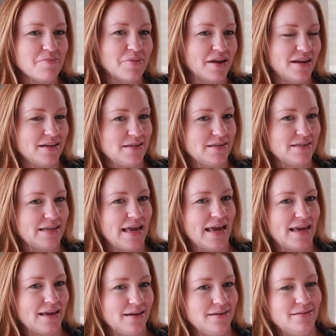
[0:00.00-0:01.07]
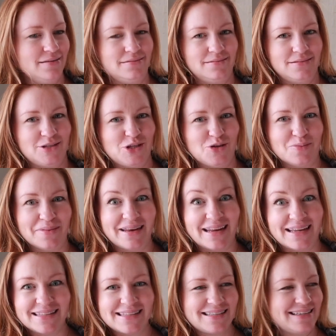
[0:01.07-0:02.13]
but it didn't take 2
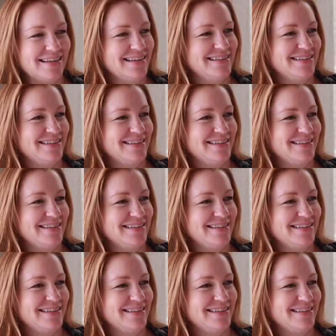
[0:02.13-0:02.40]
minutes.